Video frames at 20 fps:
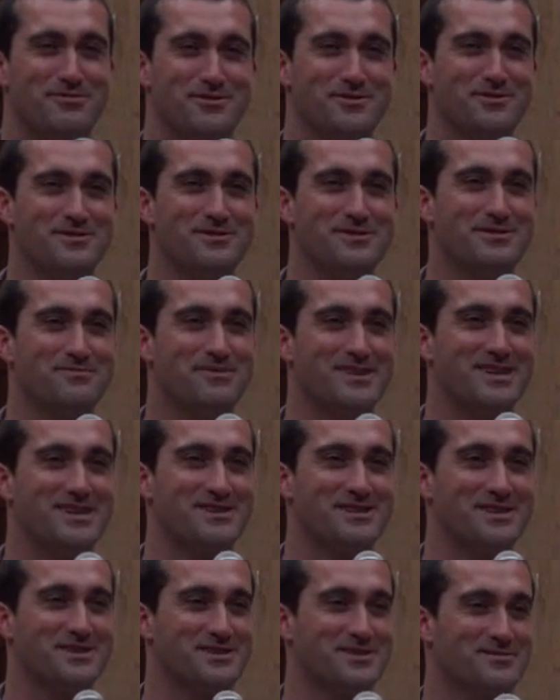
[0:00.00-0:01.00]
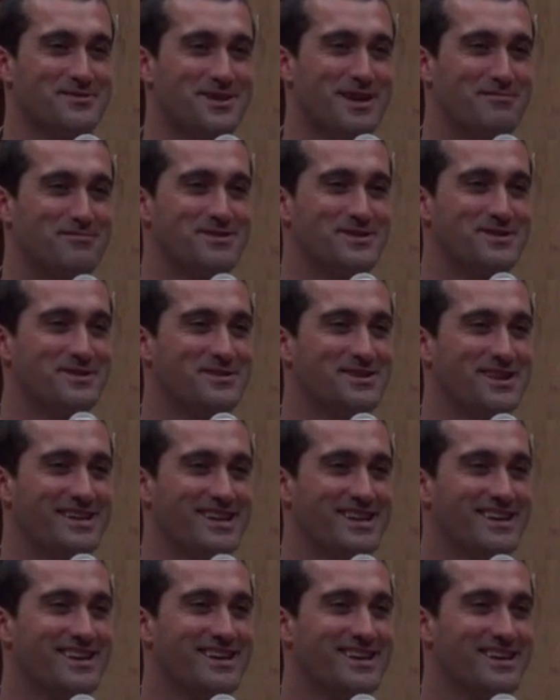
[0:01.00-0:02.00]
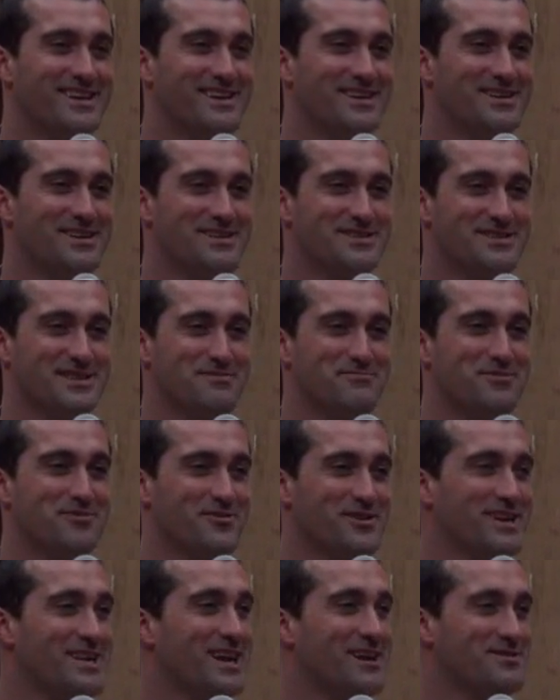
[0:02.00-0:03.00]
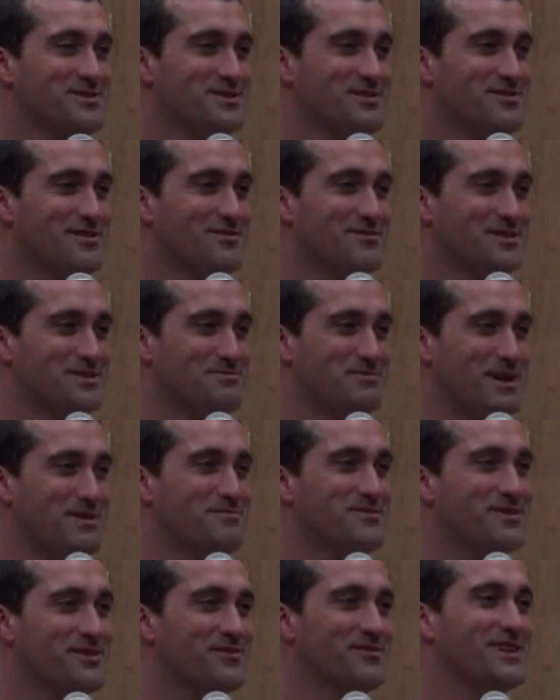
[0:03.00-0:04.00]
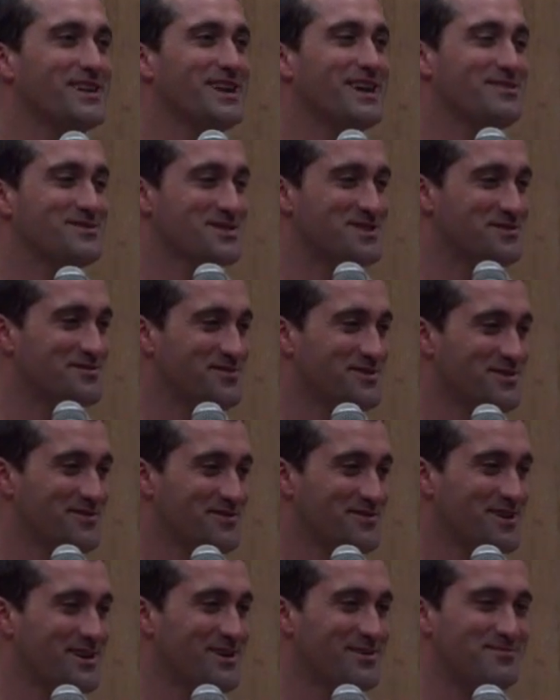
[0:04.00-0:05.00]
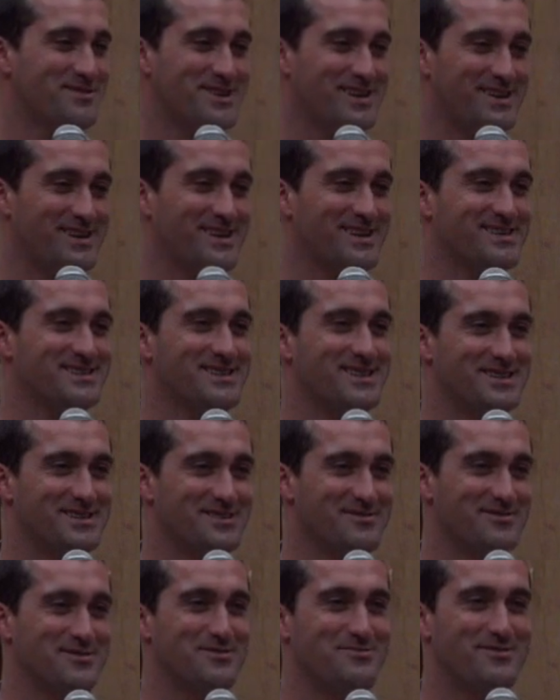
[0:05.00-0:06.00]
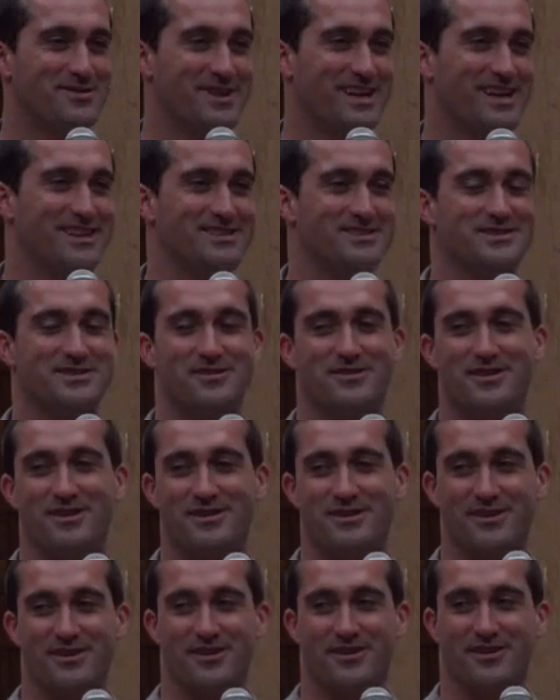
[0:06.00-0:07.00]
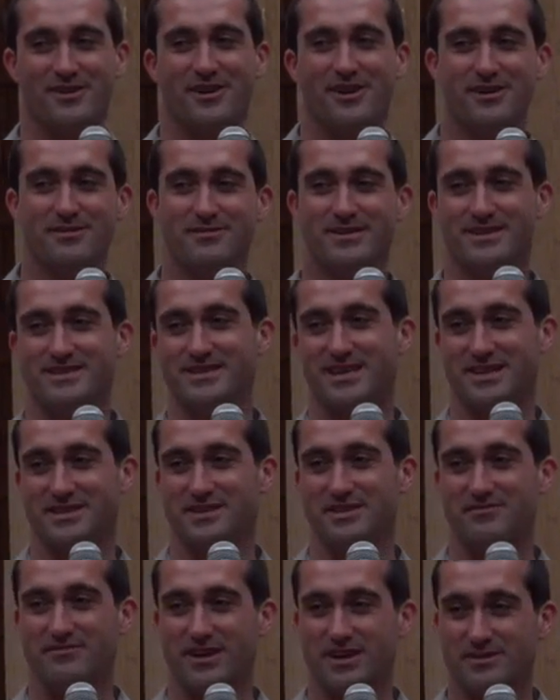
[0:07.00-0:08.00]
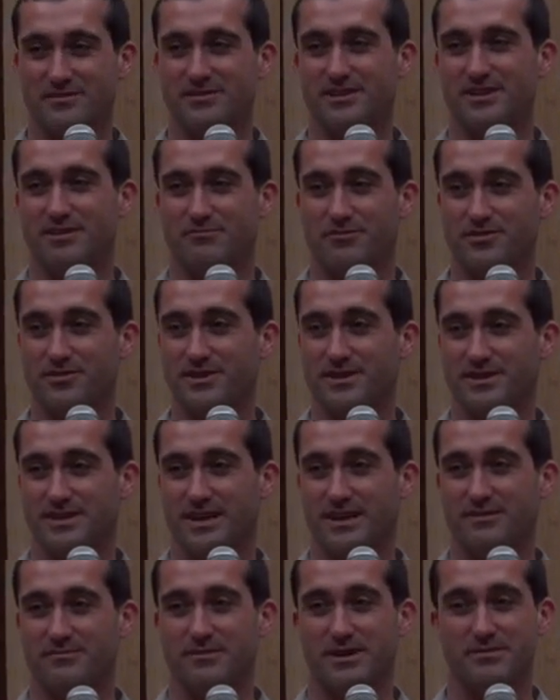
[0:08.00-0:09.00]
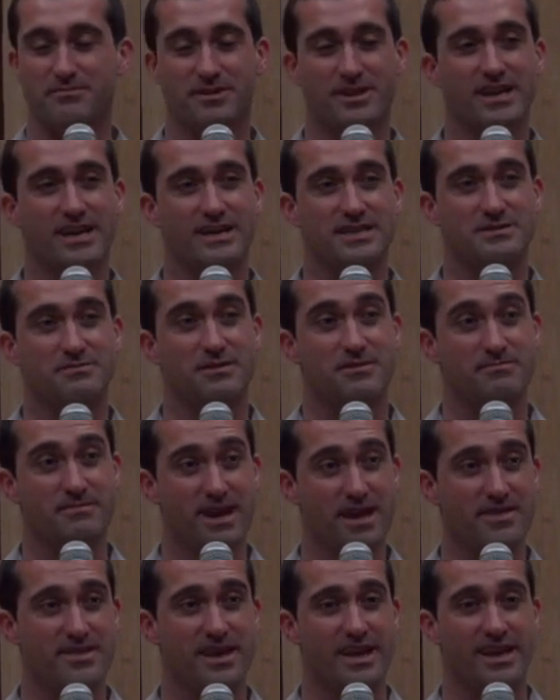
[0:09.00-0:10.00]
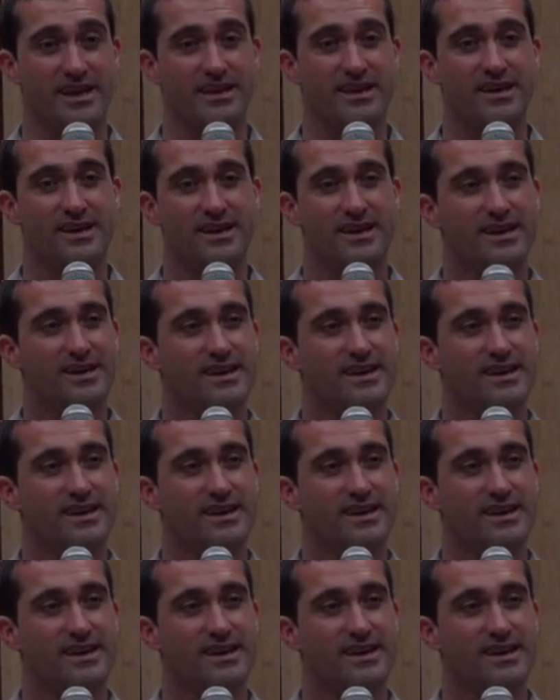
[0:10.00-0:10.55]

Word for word: pollutant, but it's also an opportunity. Some greenhouse growers pump their greenhouses full of carbon dioxide to grow plants. So our, our carbon is actually readily broken down by plants, but methane